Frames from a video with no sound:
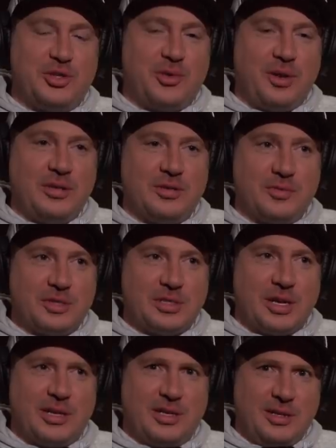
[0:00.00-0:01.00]
joint and was
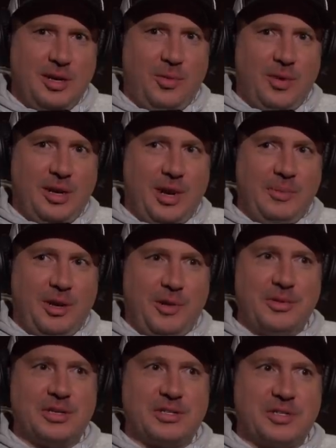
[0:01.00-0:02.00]
like, you know what? I'm
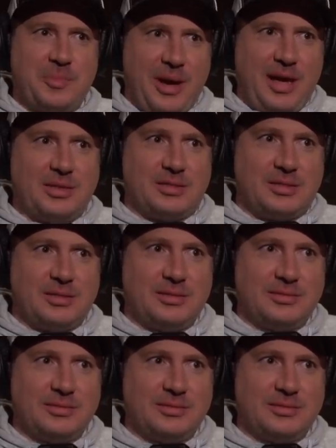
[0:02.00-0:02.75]
going to space.